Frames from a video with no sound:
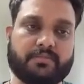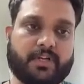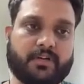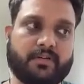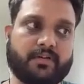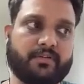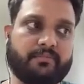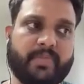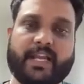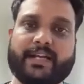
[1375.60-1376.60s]
uh,
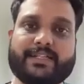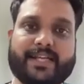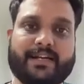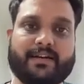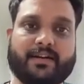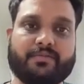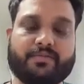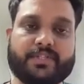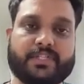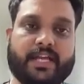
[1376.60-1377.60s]
parent-child
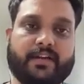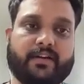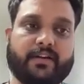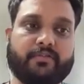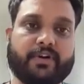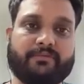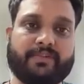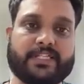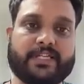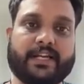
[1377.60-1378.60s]
routes and you are
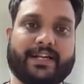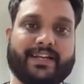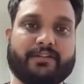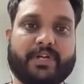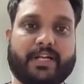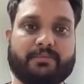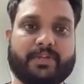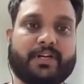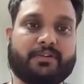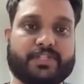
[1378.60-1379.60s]
fetching data in
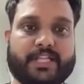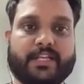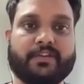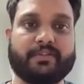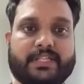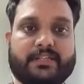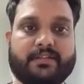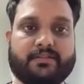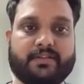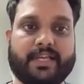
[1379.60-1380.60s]
multiple routes, then will
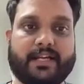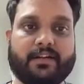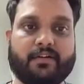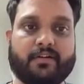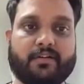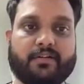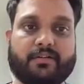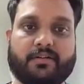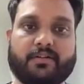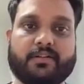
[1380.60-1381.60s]
get
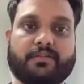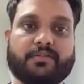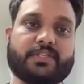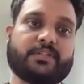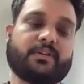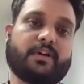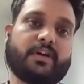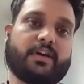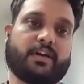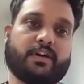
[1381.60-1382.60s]
all those
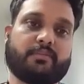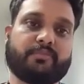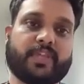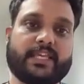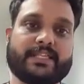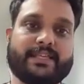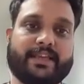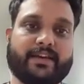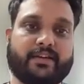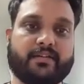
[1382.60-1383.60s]
keys
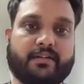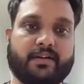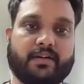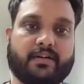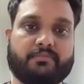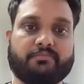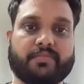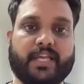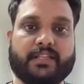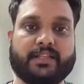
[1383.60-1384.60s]
here
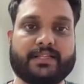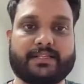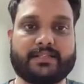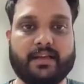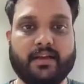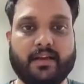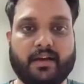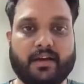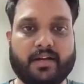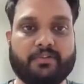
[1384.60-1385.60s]
in this
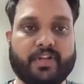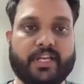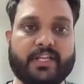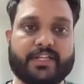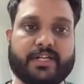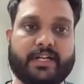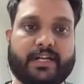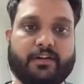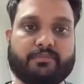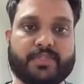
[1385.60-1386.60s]
router initial
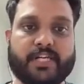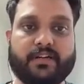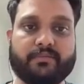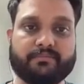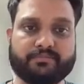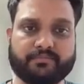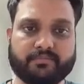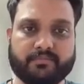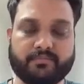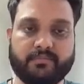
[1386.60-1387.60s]
data object.
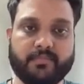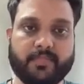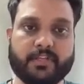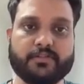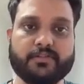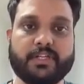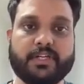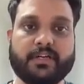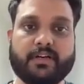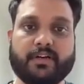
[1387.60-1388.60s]
So
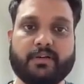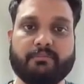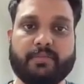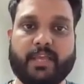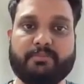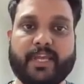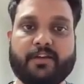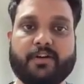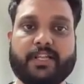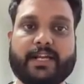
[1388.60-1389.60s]
the API
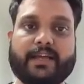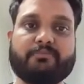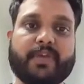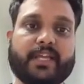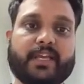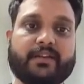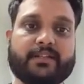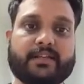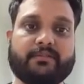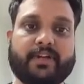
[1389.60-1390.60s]
call that I'm making
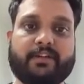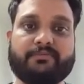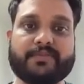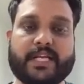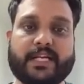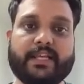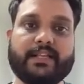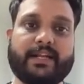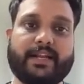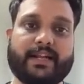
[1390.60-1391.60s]
in server, I'm setting
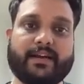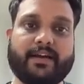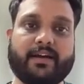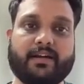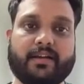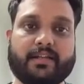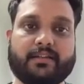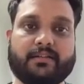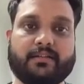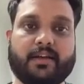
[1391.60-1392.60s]
that data
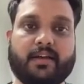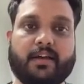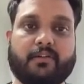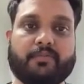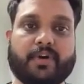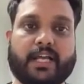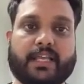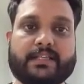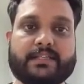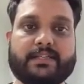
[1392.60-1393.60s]
in for
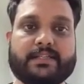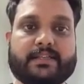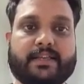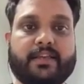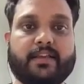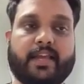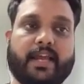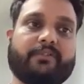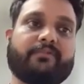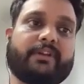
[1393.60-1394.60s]
against this key.
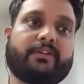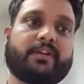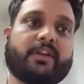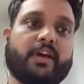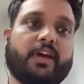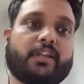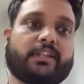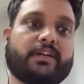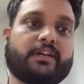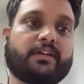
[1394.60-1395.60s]
And when
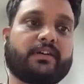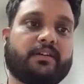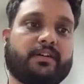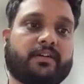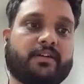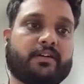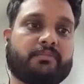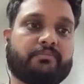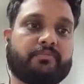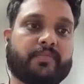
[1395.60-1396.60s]

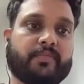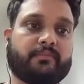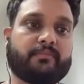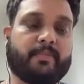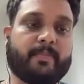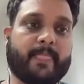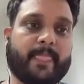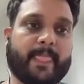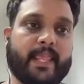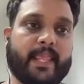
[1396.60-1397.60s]
the
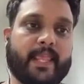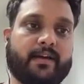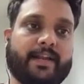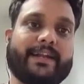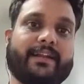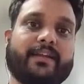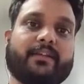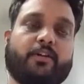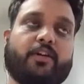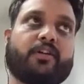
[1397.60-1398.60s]

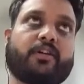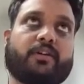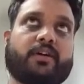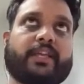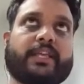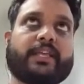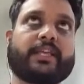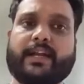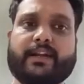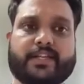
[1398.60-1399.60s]
rendering or I can say
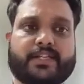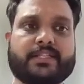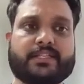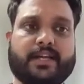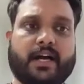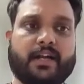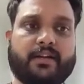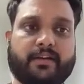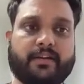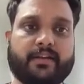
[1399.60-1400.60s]
hydration
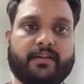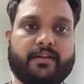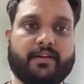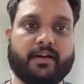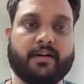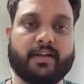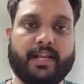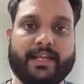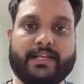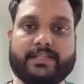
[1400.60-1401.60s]
start in
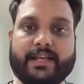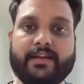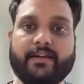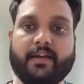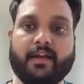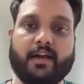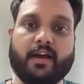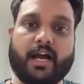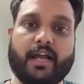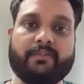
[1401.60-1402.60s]
client side,
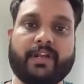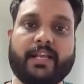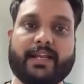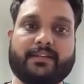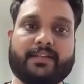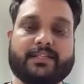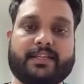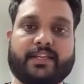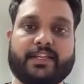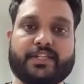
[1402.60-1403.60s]
I will get this
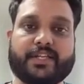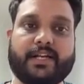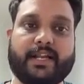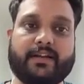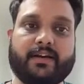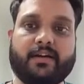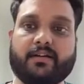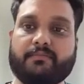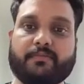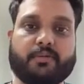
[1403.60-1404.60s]
initial data
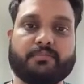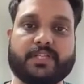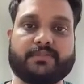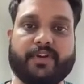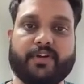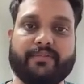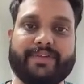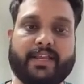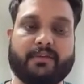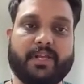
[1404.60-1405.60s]
from this window
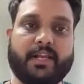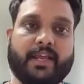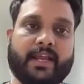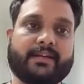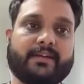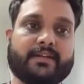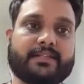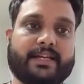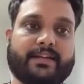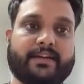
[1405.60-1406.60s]
variable and
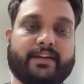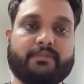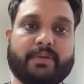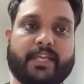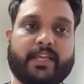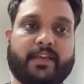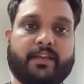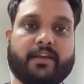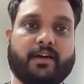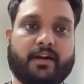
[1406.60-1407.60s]
set it in
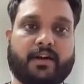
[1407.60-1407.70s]
my